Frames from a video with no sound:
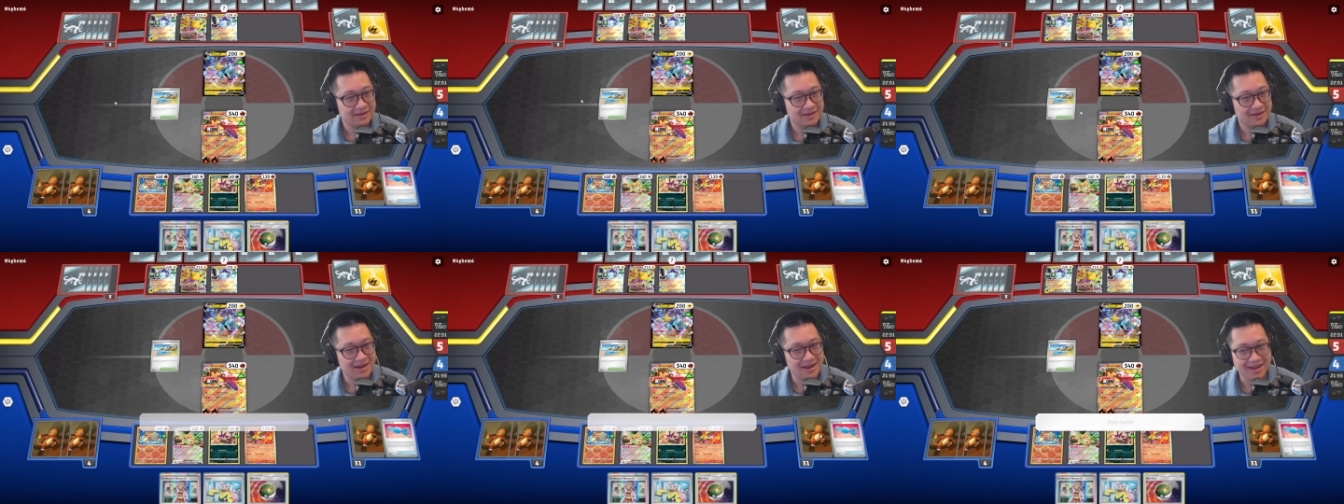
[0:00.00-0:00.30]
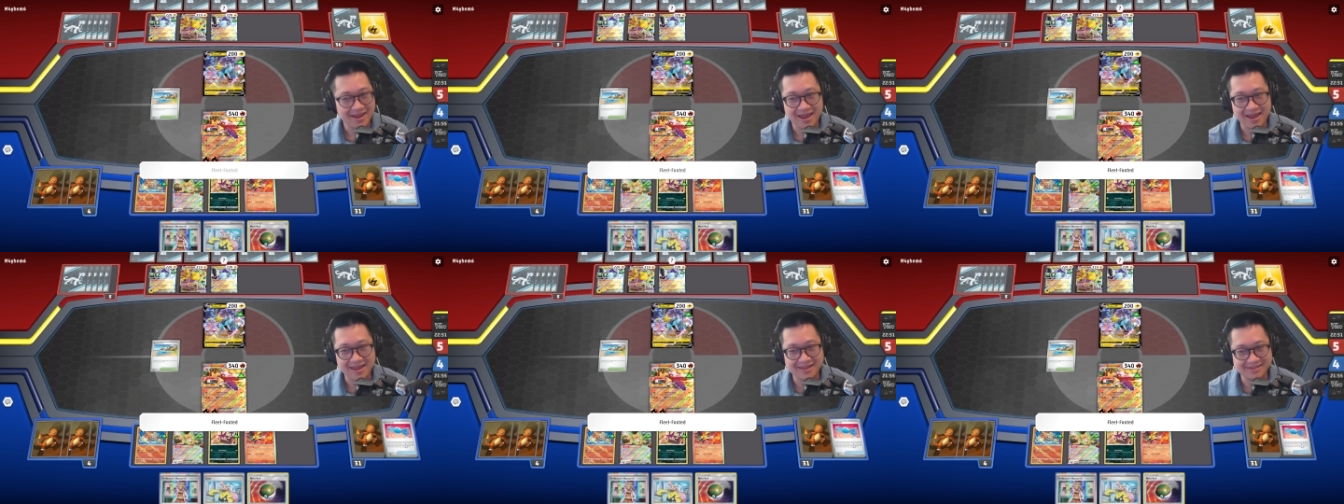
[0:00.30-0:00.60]
I
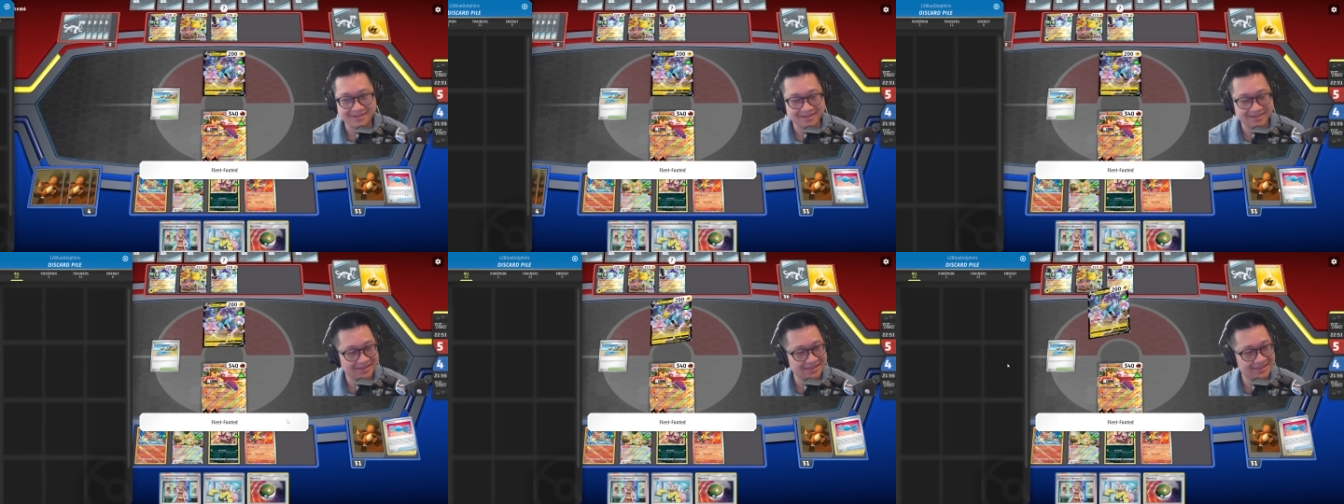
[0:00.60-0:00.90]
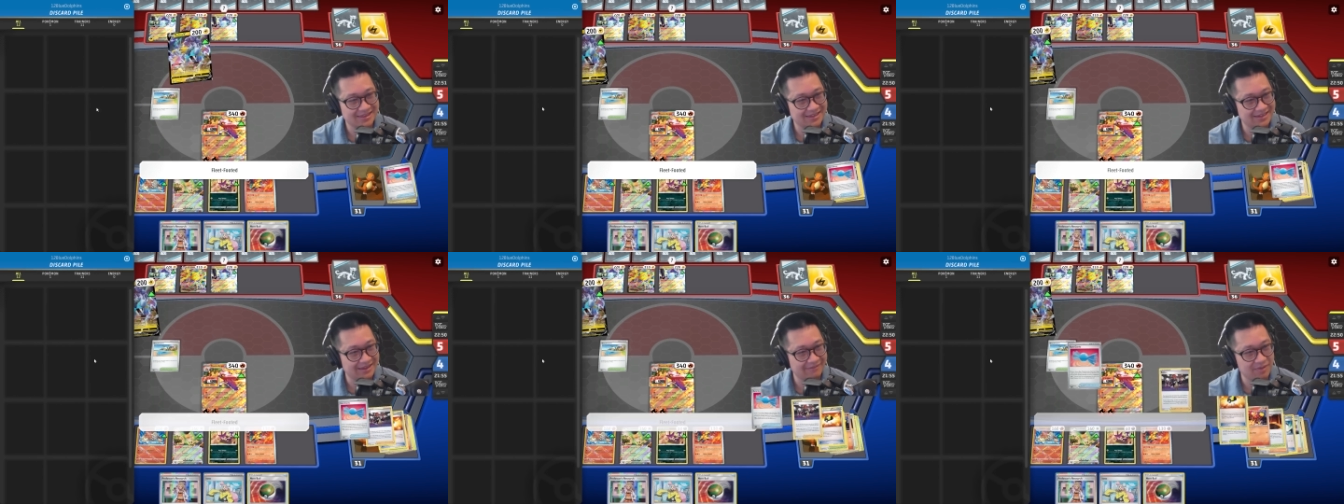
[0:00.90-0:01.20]
had
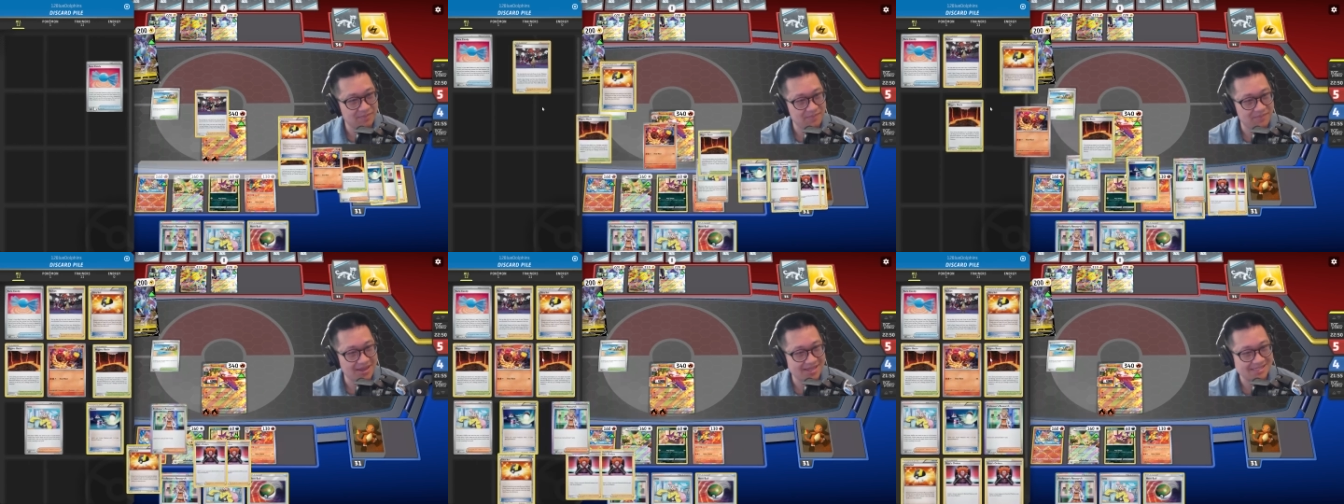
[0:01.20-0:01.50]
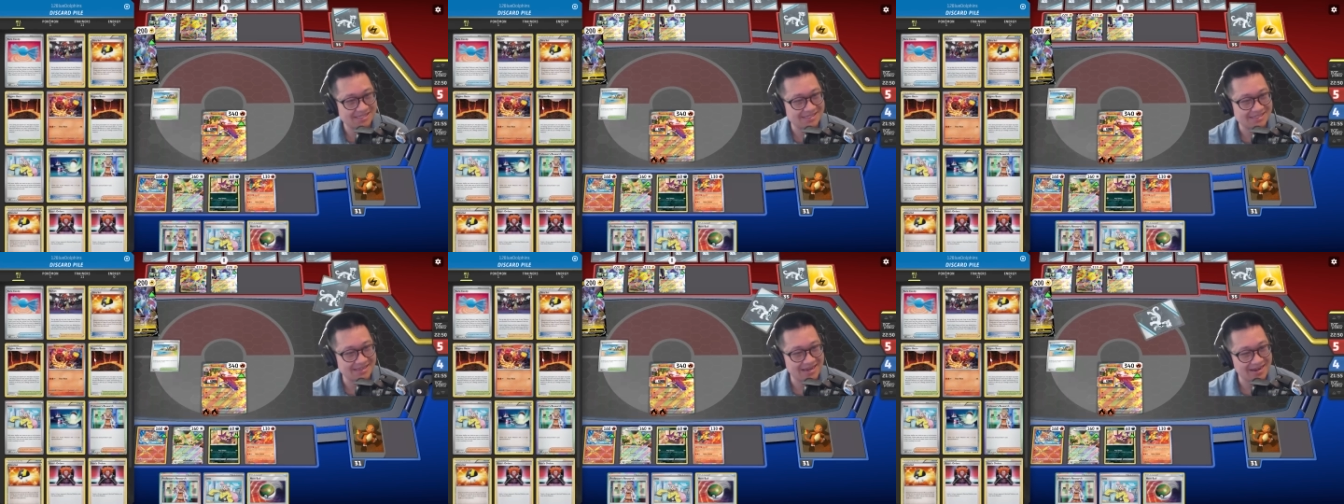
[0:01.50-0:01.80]
to give up my
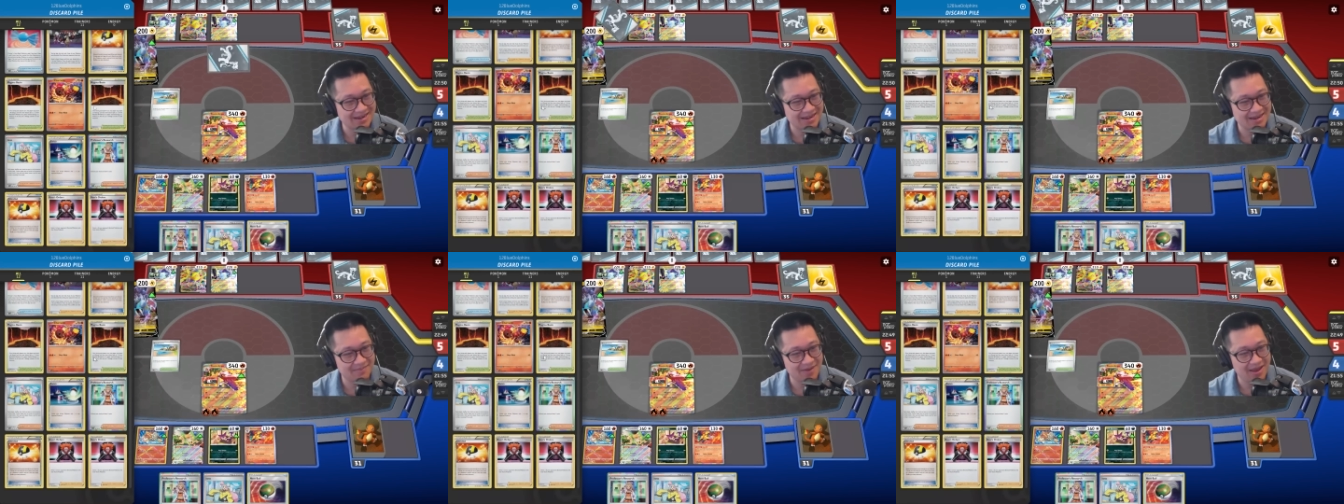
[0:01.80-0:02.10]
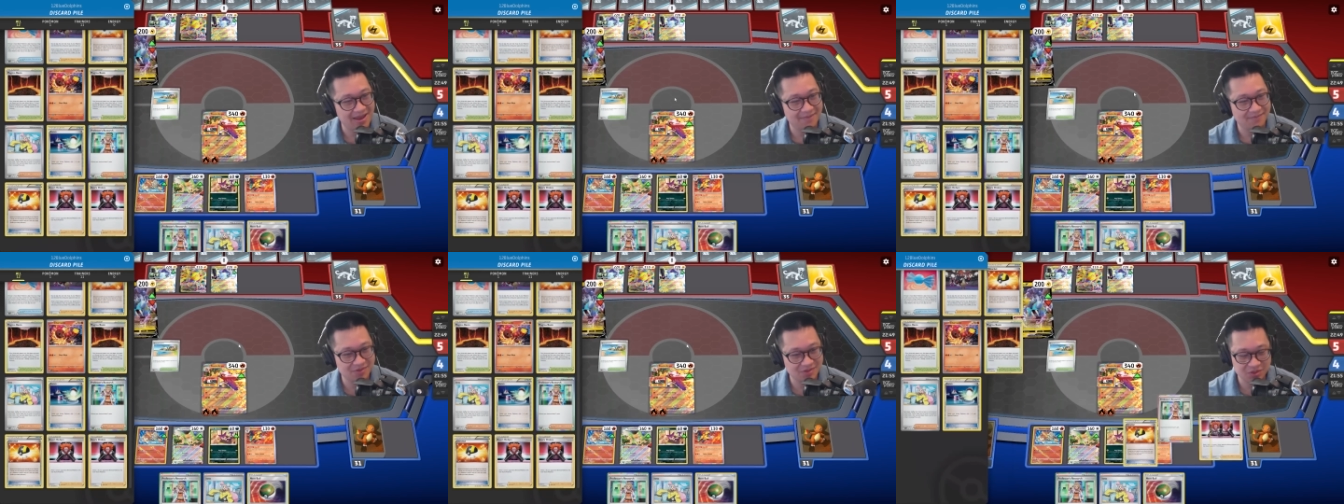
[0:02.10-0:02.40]
stadium. I
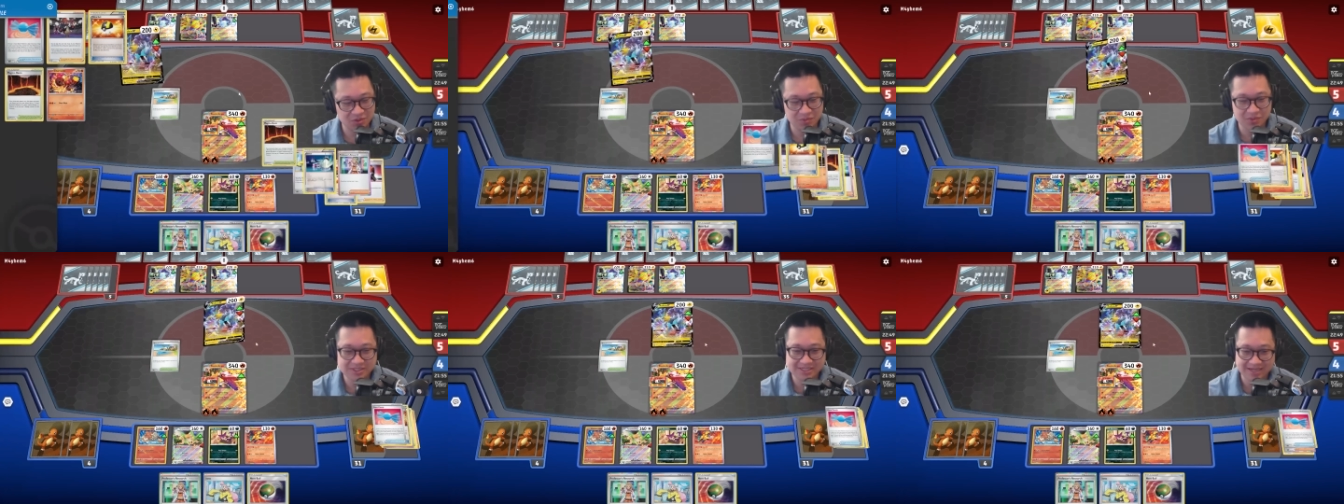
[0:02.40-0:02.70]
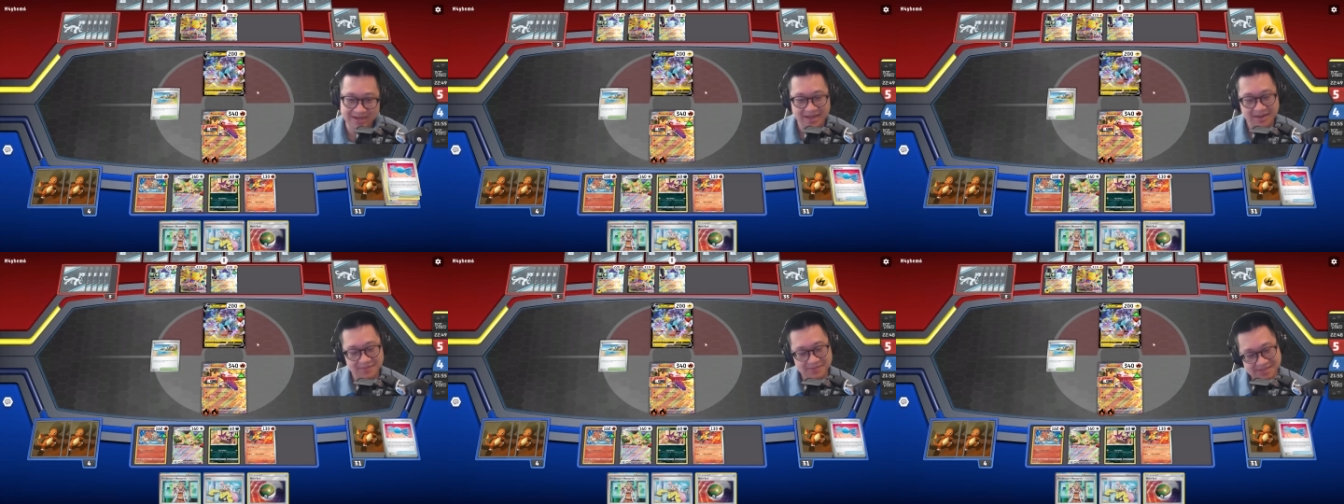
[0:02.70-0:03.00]
have two
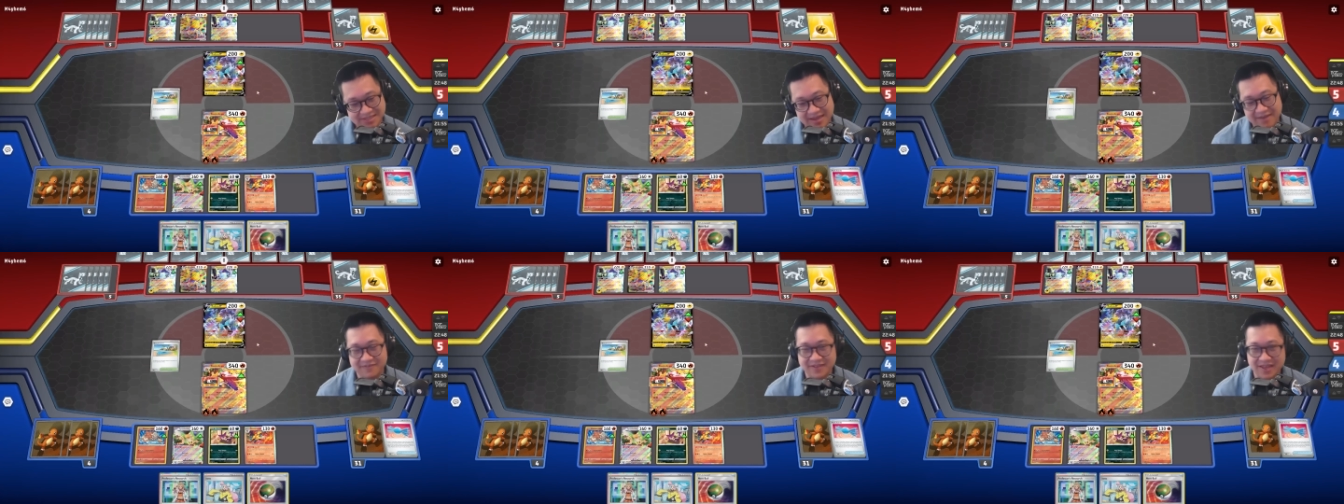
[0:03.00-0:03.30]
stadiums left.